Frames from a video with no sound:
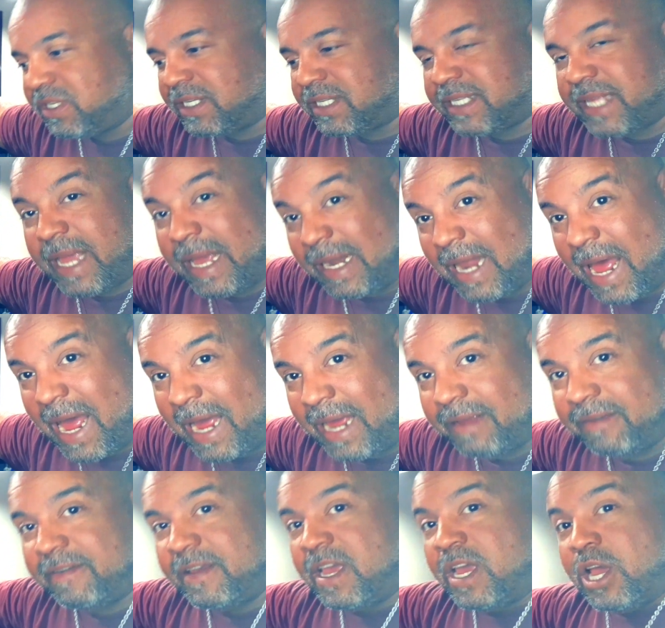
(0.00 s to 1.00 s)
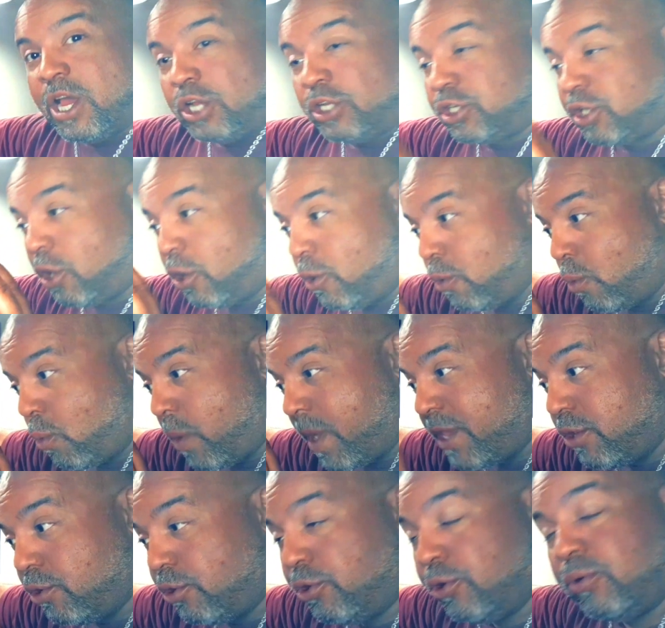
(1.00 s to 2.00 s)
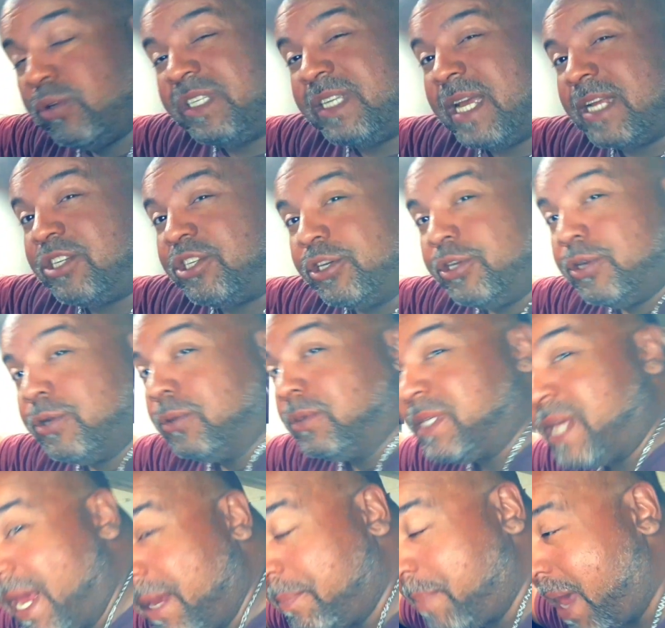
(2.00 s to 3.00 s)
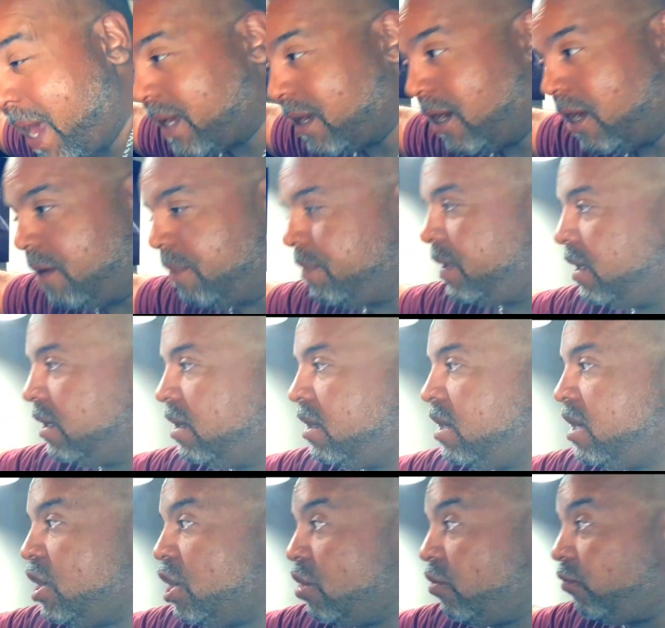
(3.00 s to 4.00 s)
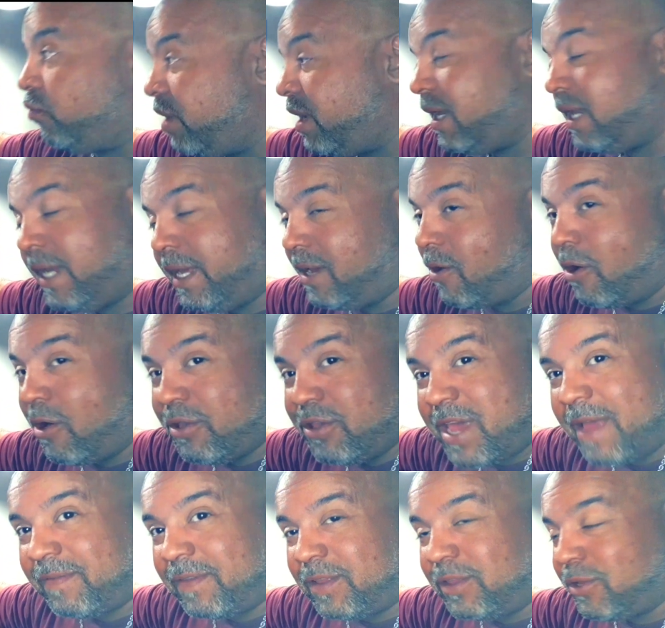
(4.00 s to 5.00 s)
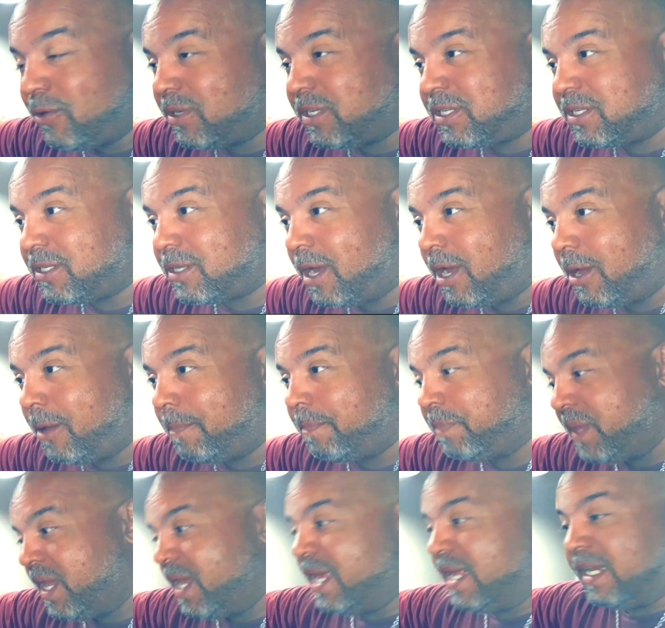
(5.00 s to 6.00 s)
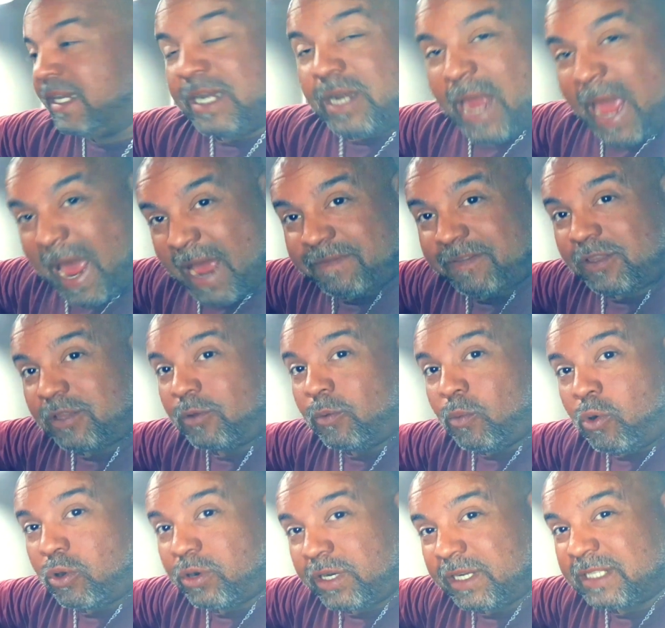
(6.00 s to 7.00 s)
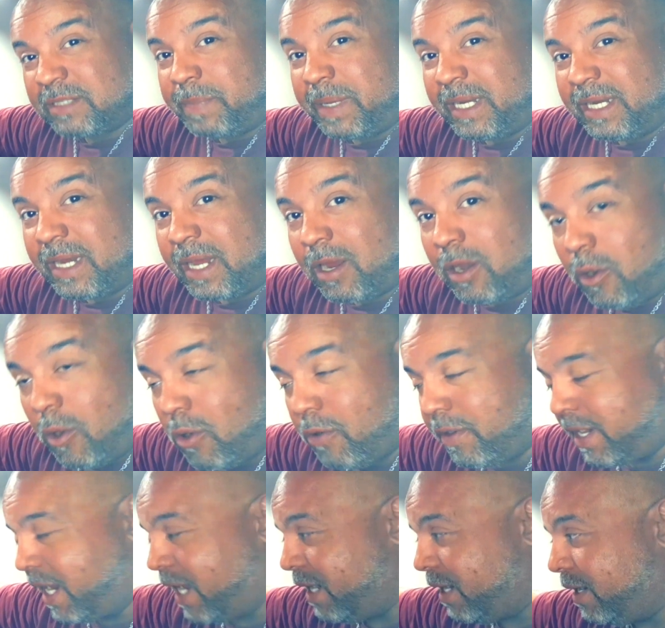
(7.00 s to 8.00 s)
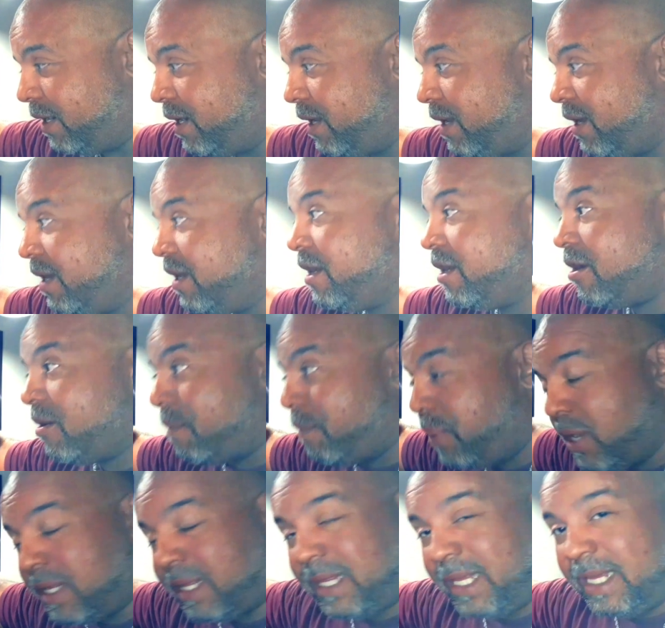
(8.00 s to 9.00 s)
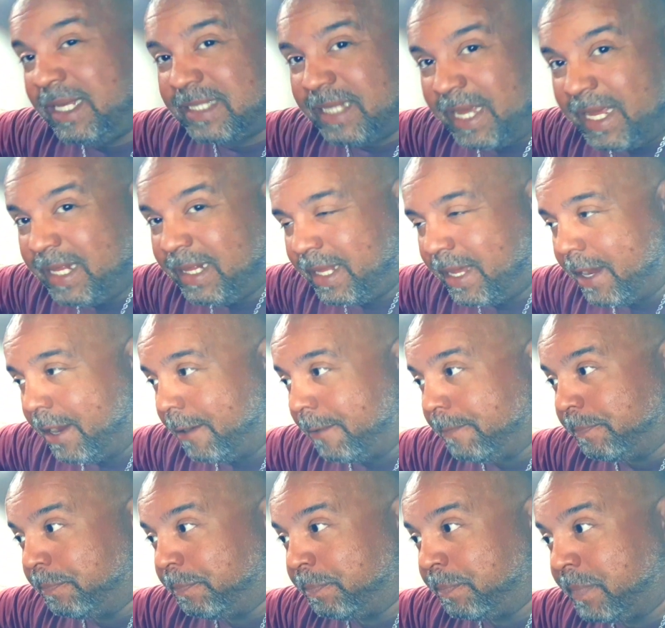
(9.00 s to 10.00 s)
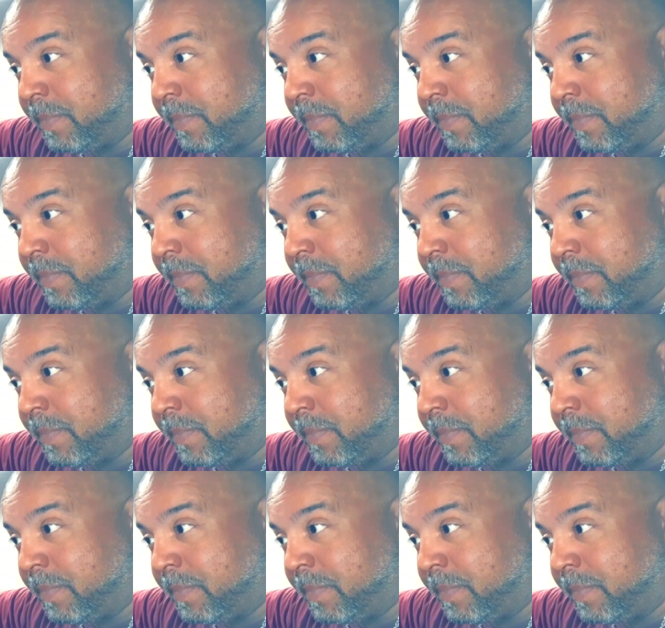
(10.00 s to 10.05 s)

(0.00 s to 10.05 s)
to stay alive. So when you do set your new tank back up, really all you have to do is, after the water has been dechlorinated, put these in there,